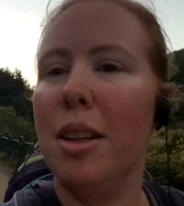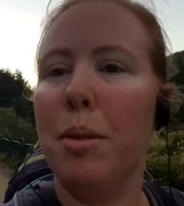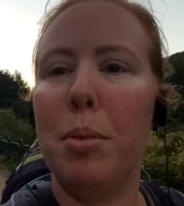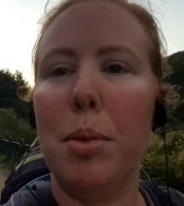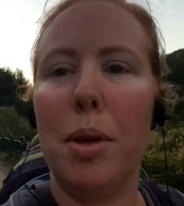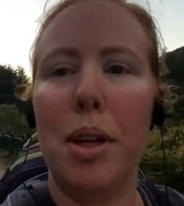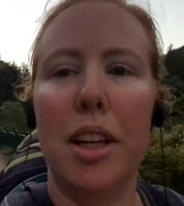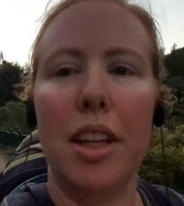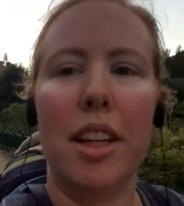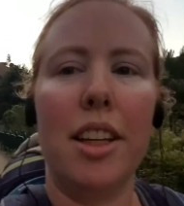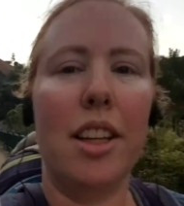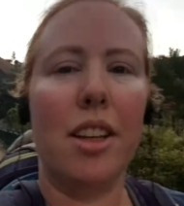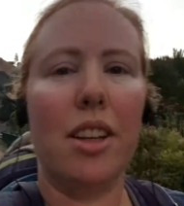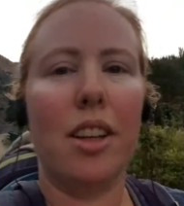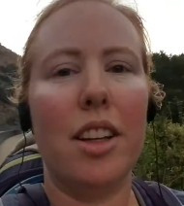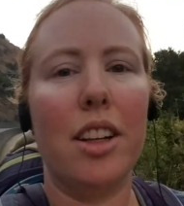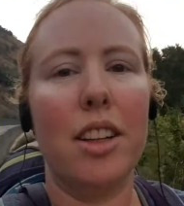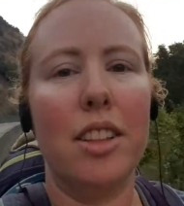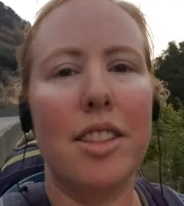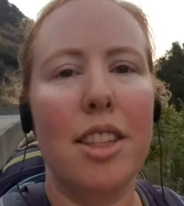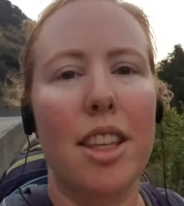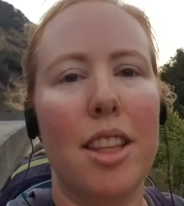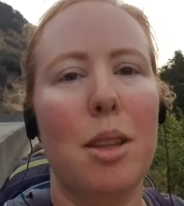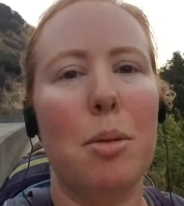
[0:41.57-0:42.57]
but you
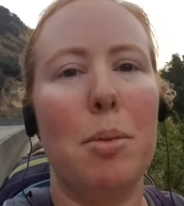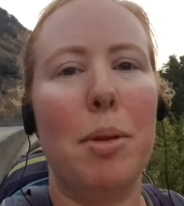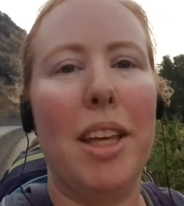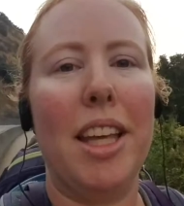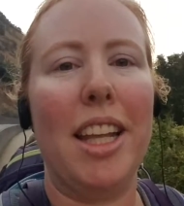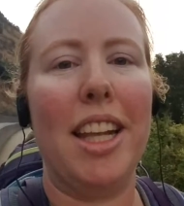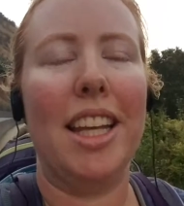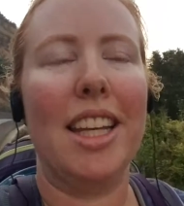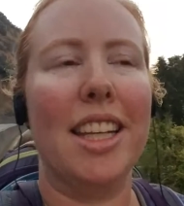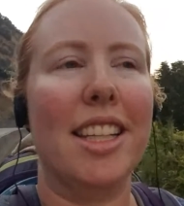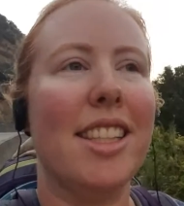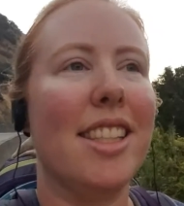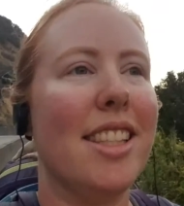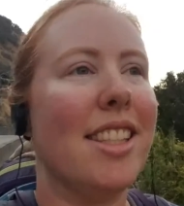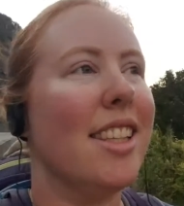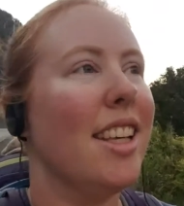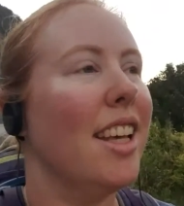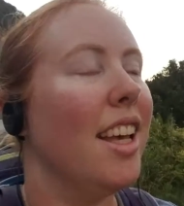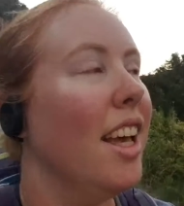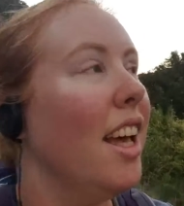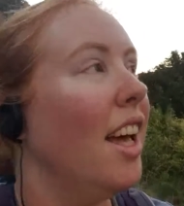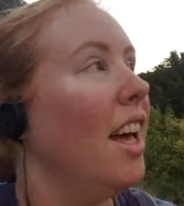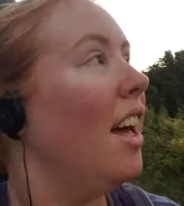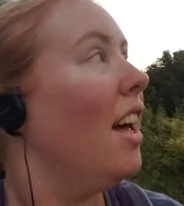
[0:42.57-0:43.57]
can see the beginnings
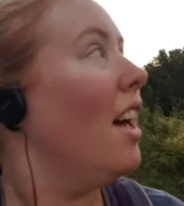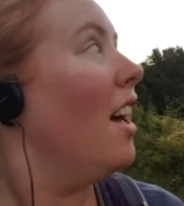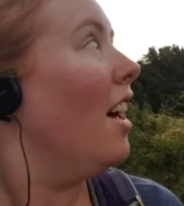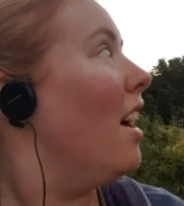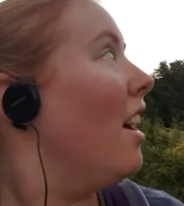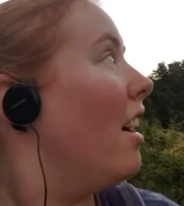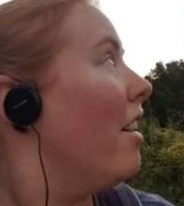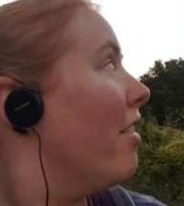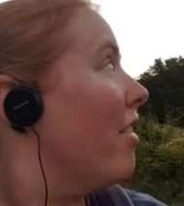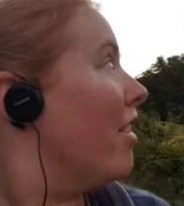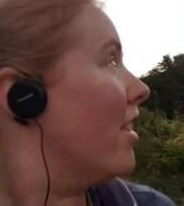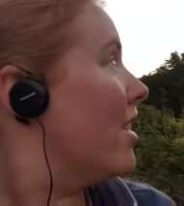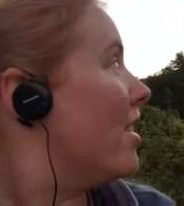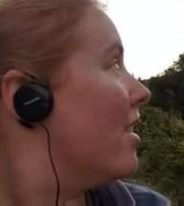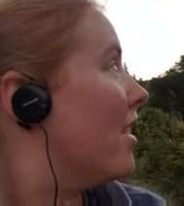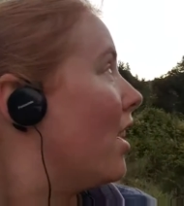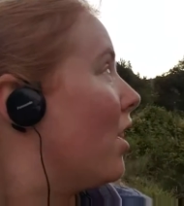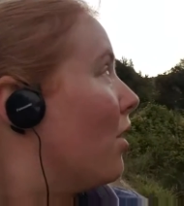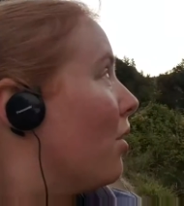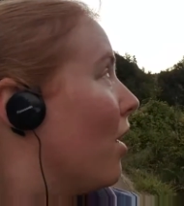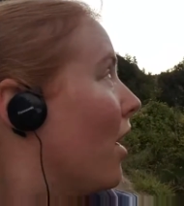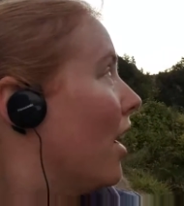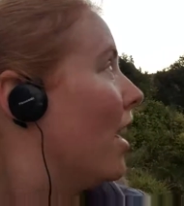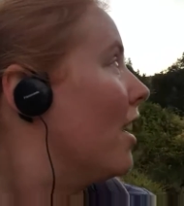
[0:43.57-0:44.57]
of the
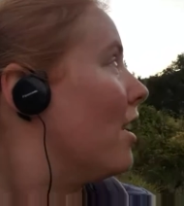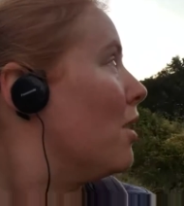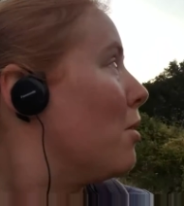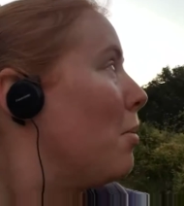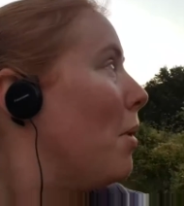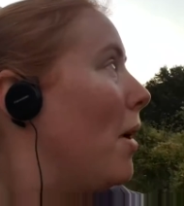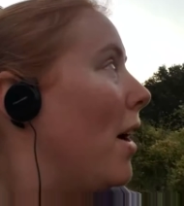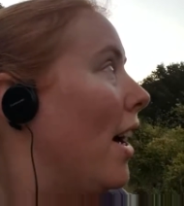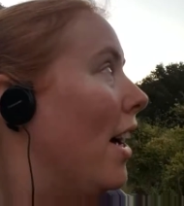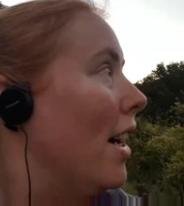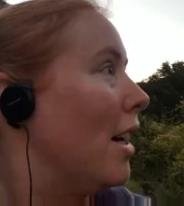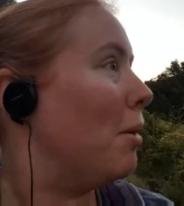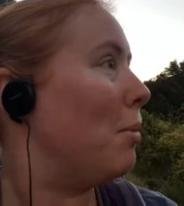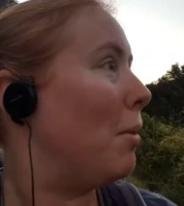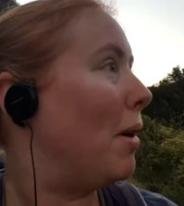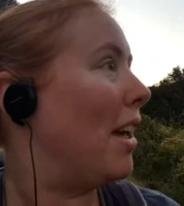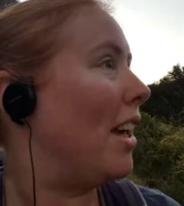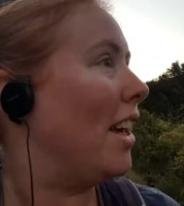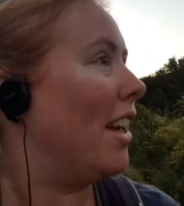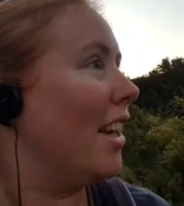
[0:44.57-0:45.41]
sunrise behind me.